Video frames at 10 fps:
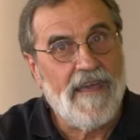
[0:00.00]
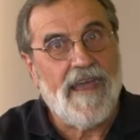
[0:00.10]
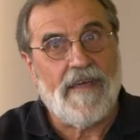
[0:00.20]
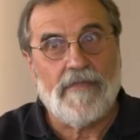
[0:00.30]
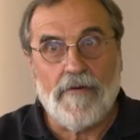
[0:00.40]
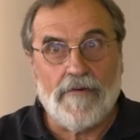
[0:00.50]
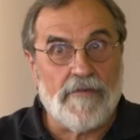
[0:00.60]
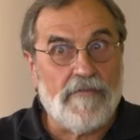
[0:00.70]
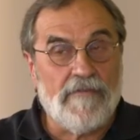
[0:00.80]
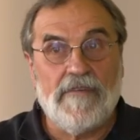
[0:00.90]
and
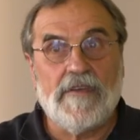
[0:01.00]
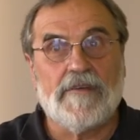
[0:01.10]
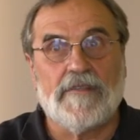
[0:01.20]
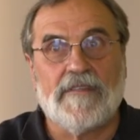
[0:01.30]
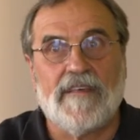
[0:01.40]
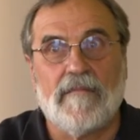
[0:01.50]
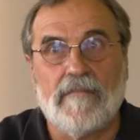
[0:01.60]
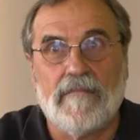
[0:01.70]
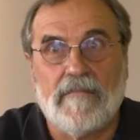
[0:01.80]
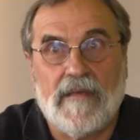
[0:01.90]
those revealed
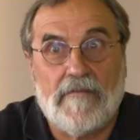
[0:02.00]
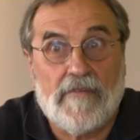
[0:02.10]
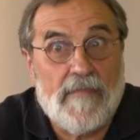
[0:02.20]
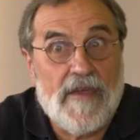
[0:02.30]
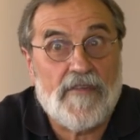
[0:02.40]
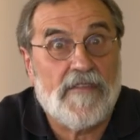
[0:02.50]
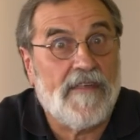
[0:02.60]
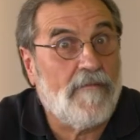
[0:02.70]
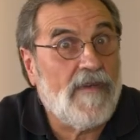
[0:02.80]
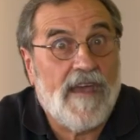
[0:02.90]
some information
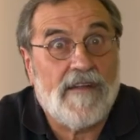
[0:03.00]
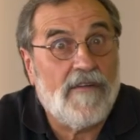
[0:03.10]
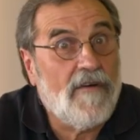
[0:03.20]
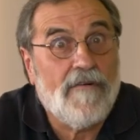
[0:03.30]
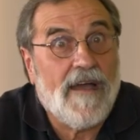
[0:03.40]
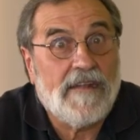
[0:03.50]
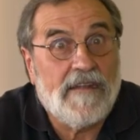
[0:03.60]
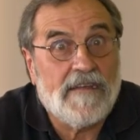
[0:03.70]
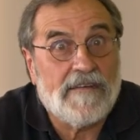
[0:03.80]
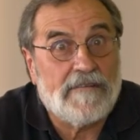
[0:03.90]
that we had no
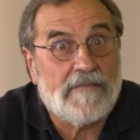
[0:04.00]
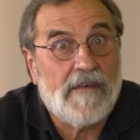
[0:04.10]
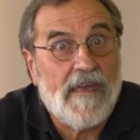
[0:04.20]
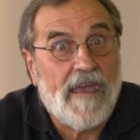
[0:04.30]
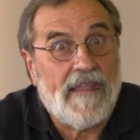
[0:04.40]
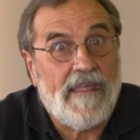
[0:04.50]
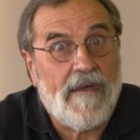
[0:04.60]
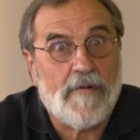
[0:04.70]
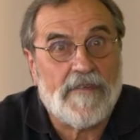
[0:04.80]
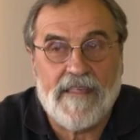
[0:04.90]
idea of and
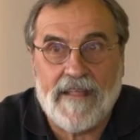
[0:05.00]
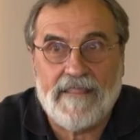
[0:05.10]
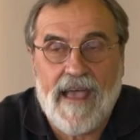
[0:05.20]
that was that